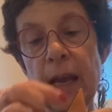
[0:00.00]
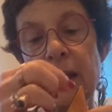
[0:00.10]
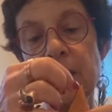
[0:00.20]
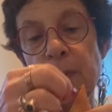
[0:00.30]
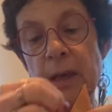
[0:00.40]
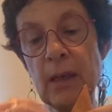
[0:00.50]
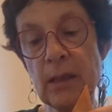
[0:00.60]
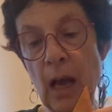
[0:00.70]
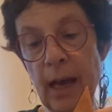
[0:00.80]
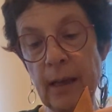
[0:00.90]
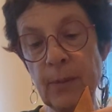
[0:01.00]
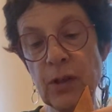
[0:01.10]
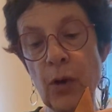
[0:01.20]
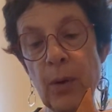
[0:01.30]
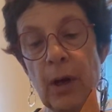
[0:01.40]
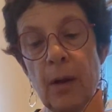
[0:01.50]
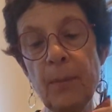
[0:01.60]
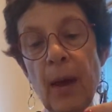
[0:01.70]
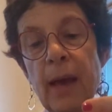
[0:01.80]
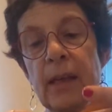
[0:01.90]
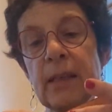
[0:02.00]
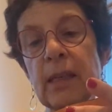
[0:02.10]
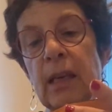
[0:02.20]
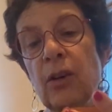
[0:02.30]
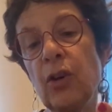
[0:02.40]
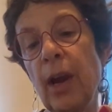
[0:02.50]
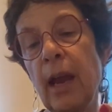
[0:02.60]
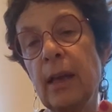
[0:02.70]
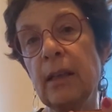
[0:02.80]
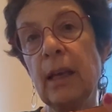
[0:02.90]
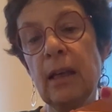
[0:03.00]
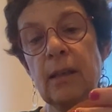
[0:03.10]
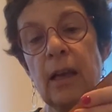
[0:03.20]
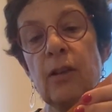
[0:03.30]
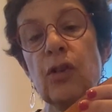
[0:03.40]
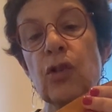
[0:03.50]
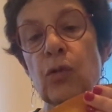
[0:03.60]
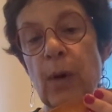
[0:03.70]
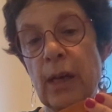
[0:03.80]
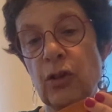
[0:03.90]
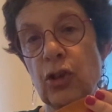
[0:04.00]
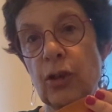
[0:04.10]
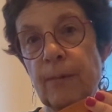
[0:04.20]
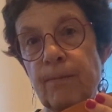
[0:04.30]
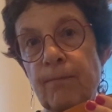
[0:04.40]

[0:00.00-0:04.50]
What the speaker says: is because I am sewing on bias here and it can stretch.